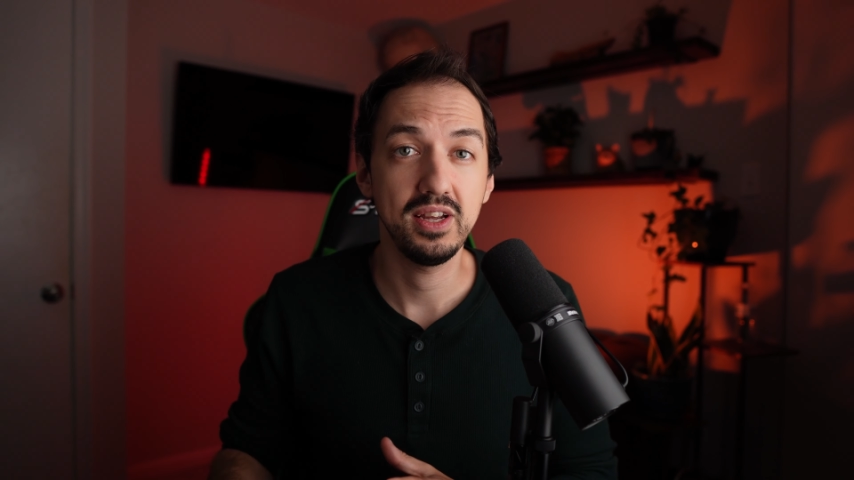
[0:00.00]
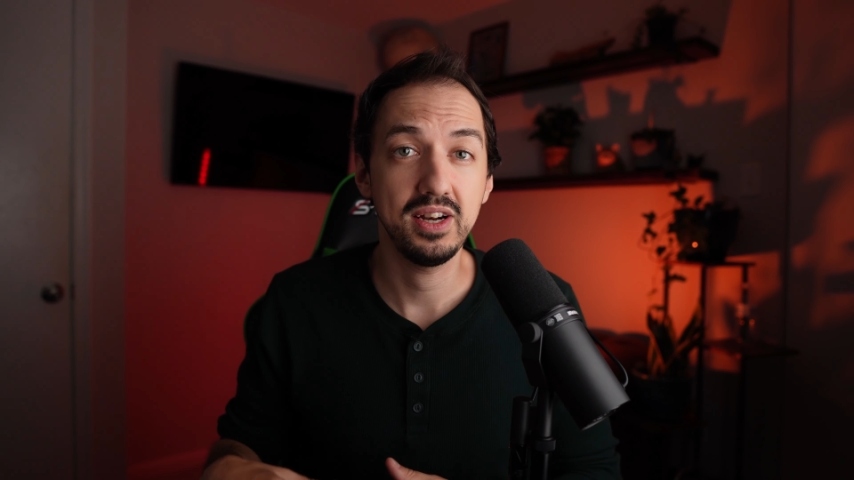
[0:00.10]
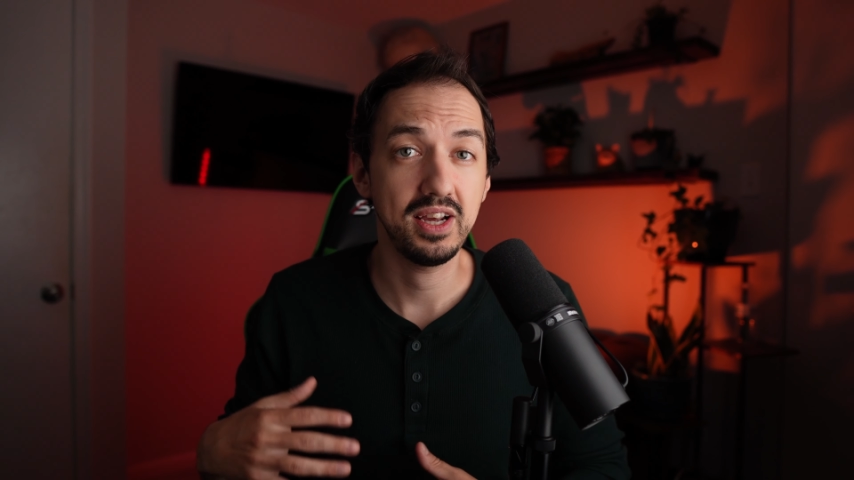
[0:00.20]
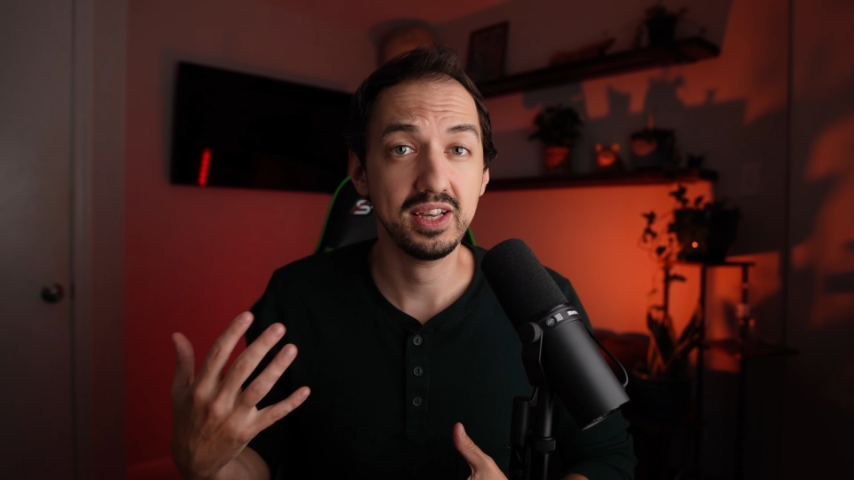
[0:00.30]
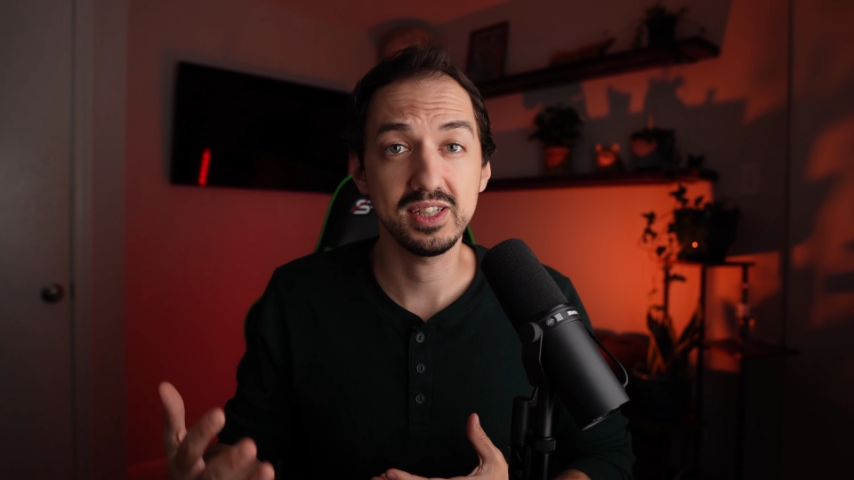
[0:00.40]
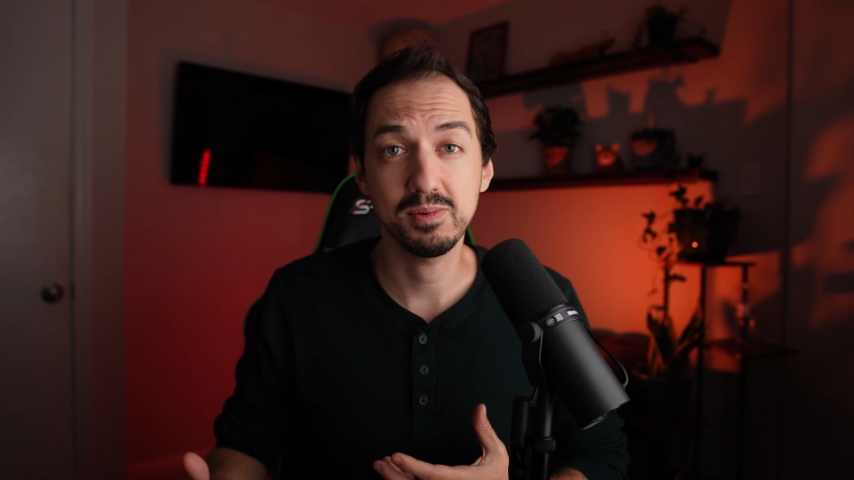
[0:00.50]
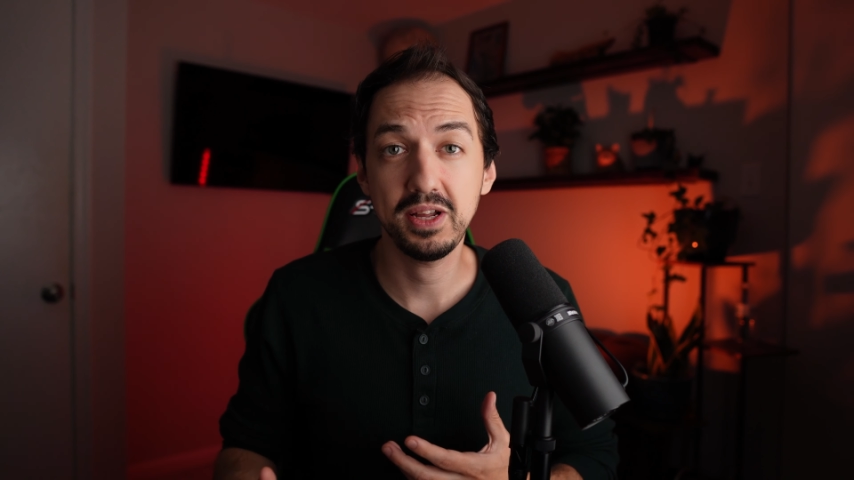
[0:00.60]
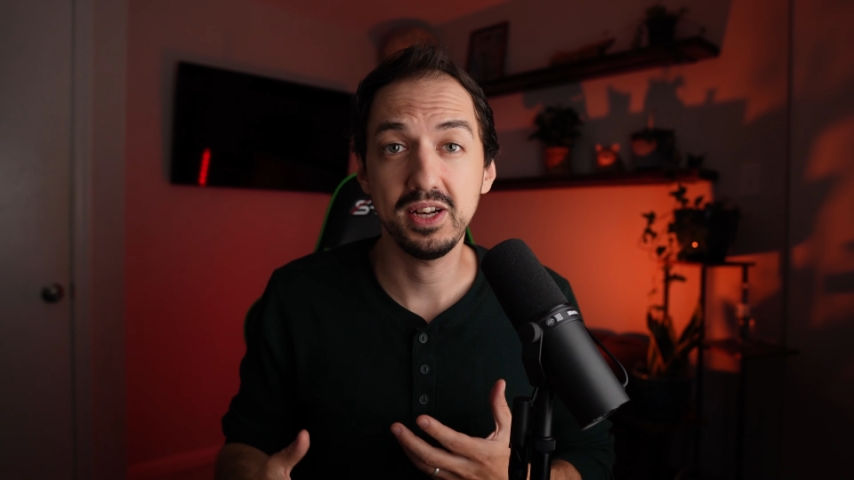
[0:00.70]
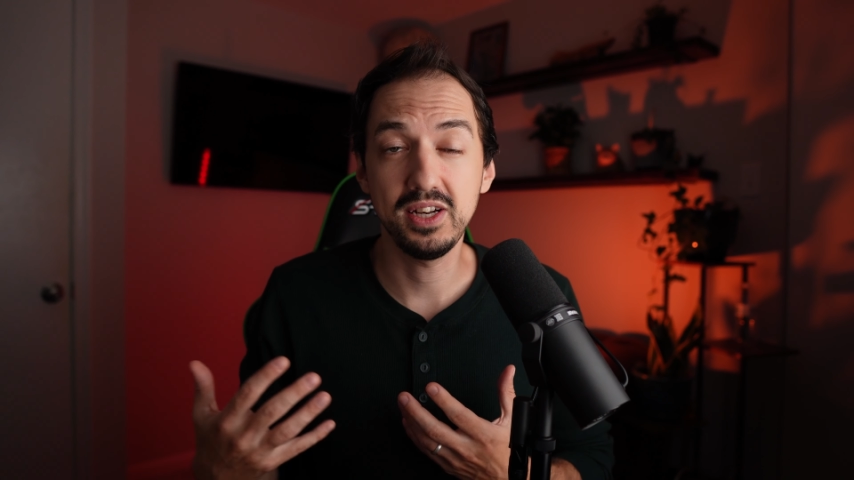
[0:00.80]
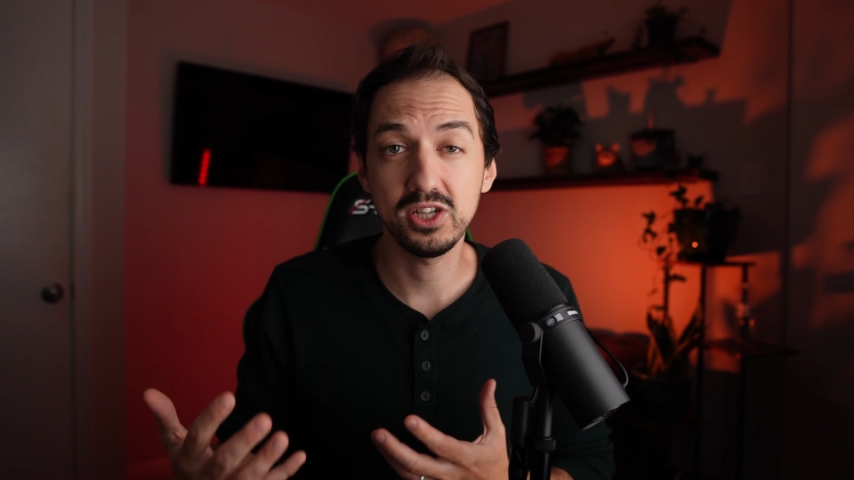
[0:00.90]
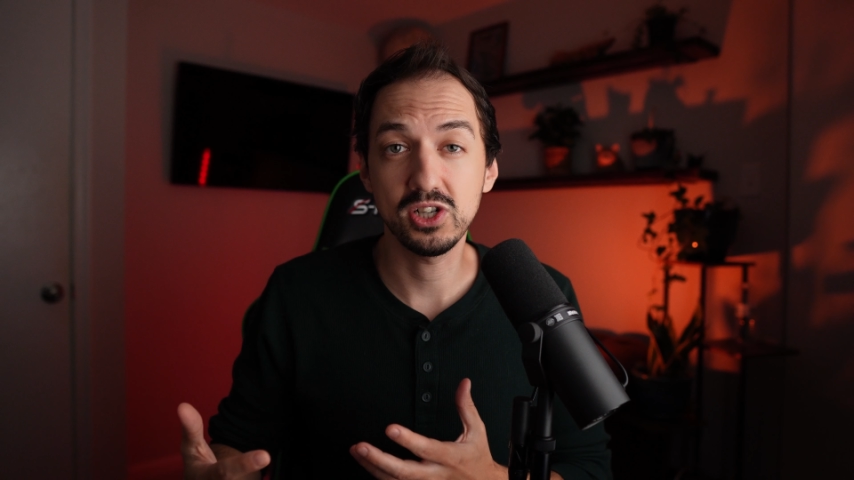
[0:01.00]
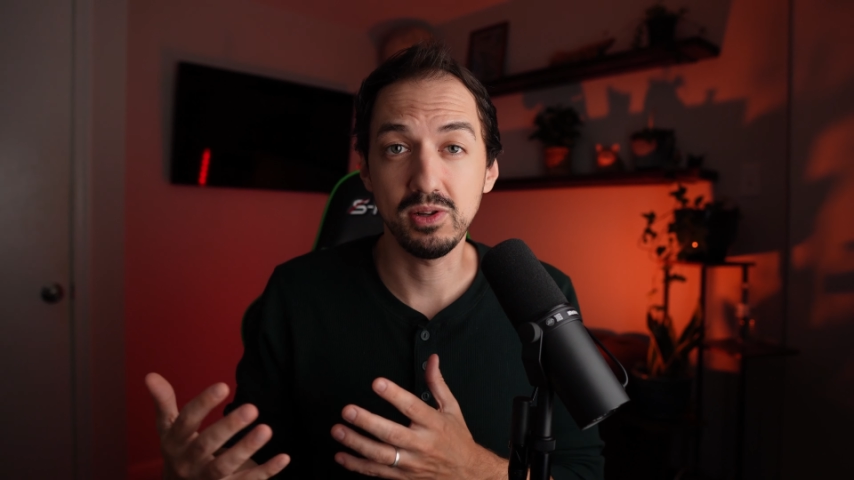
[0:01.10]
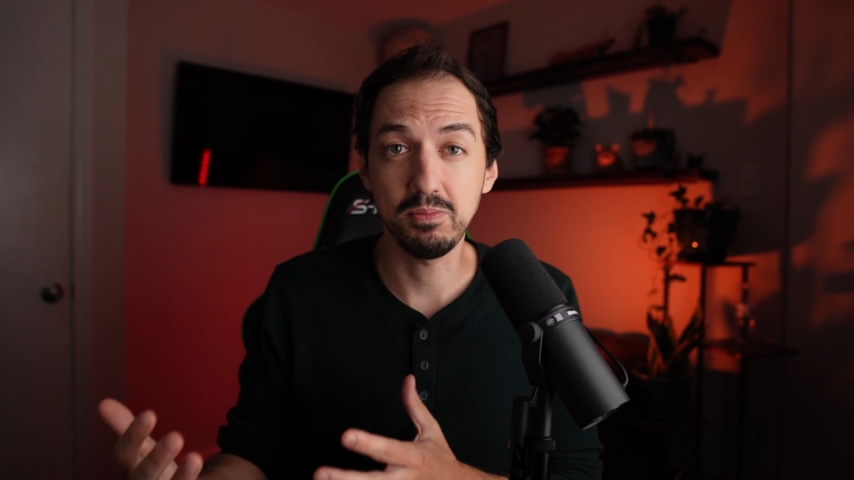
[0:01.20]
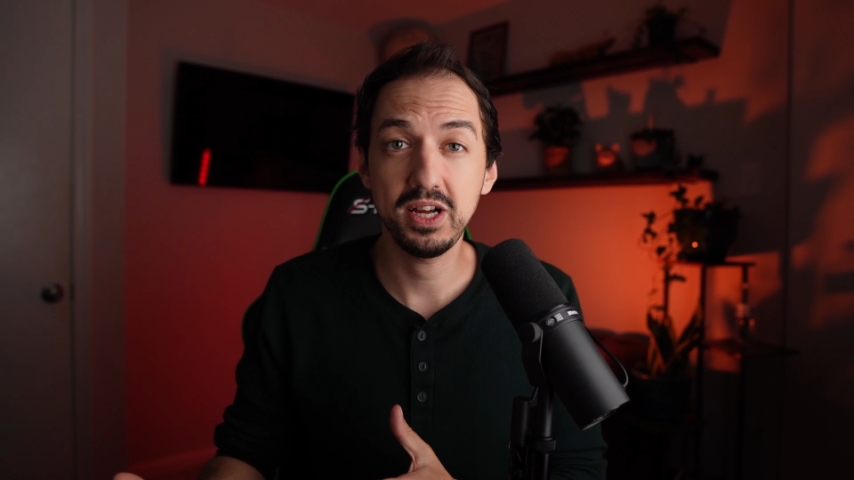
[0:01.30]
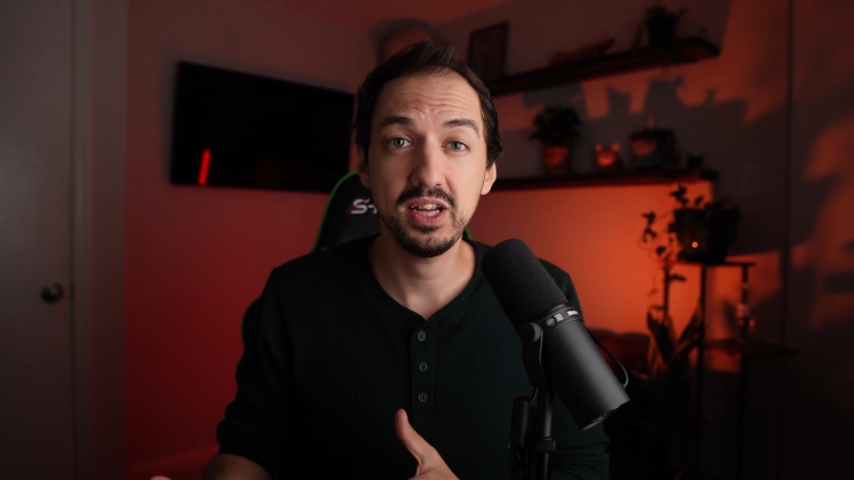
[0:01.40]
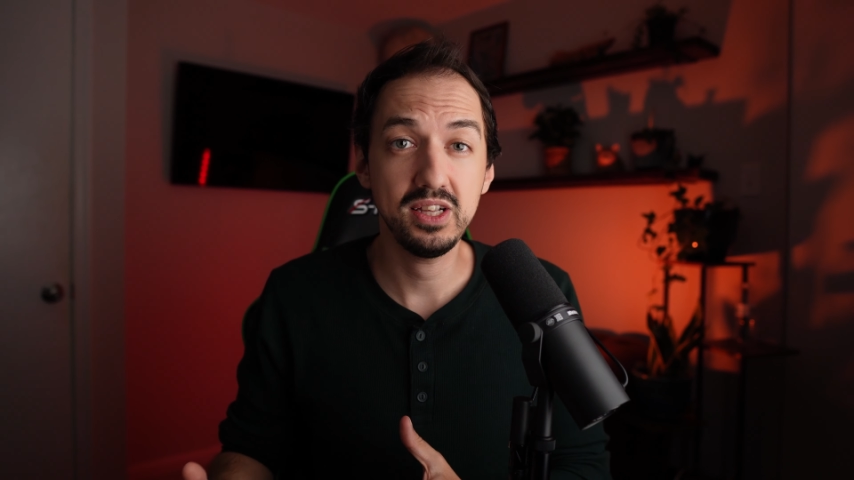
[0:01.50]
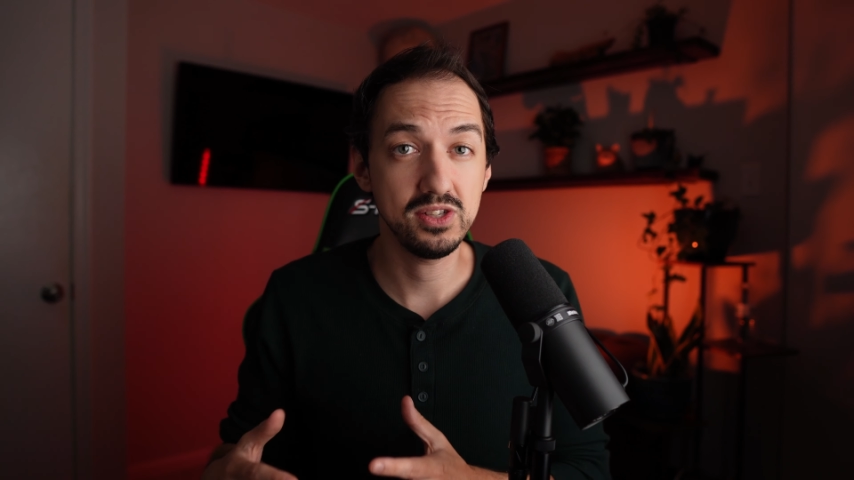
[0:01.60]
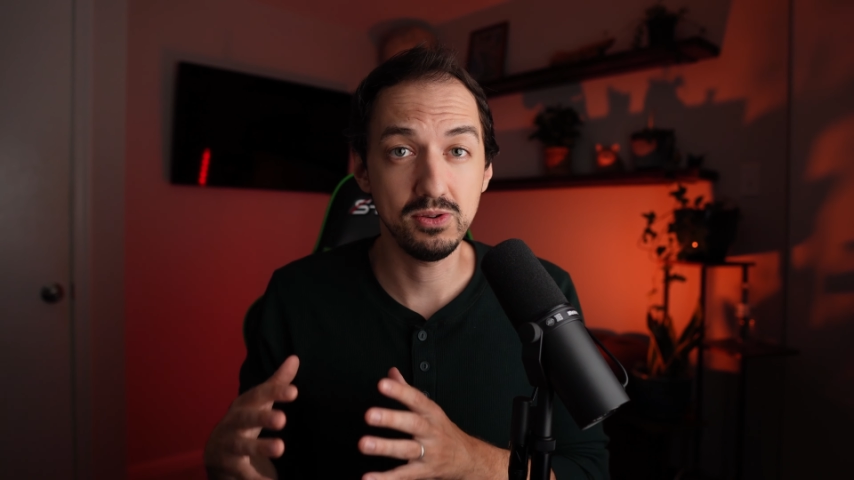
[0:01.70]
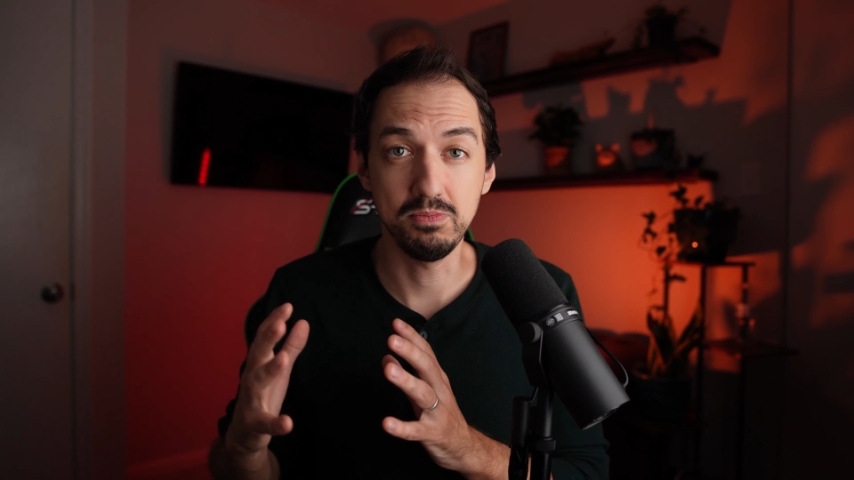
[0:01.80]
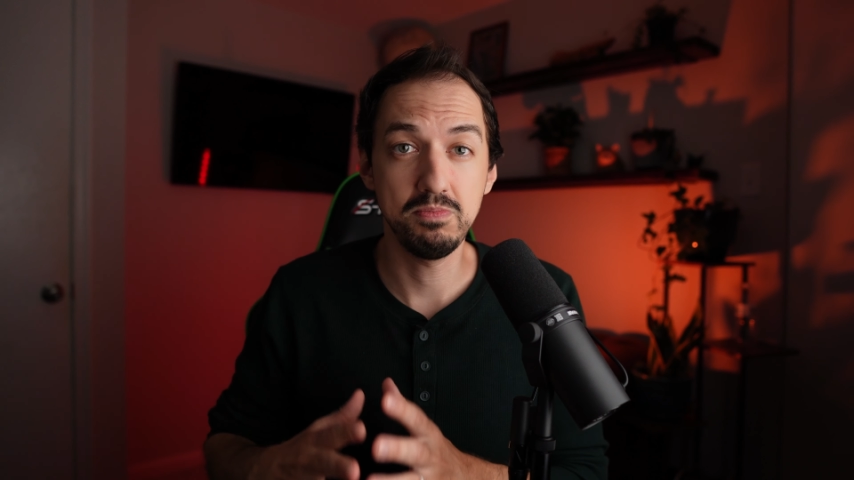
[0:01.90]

and I can spend additional money to